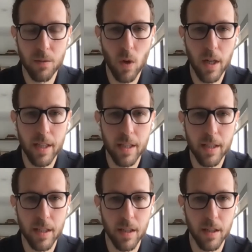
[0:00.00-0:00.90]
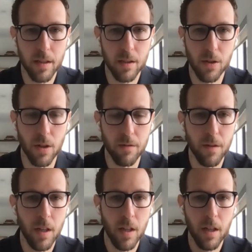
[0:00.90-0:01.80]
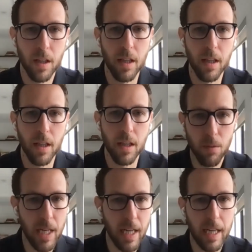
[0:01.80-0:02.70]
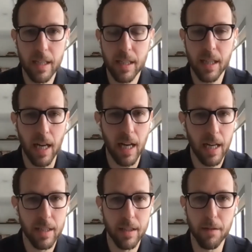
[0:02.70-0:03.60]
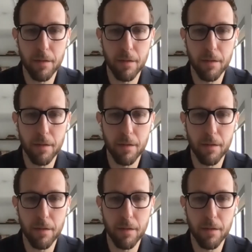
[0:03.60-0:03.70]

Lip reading: One is sort of the neobanks and the